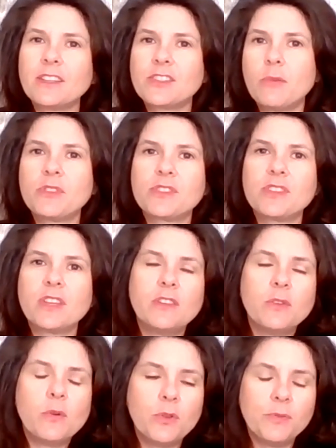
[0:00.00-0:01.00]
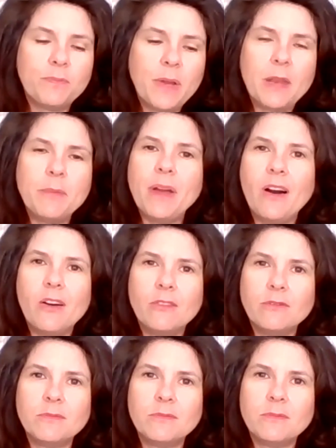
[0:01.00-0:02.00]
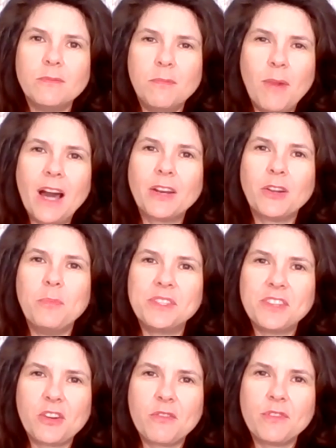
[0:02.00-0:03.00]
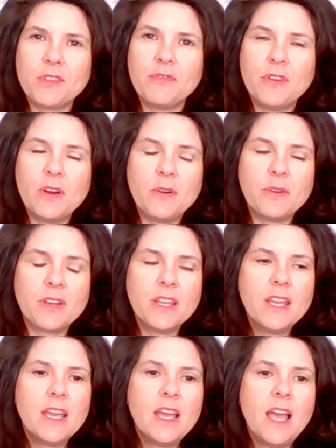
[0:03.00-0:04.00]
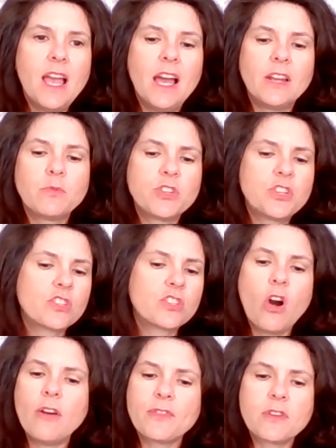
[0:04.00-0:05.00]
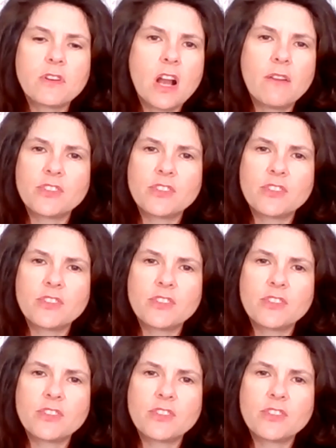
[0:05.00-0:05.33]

Like almost like the old pen pal model, but done over the phone, and would just call for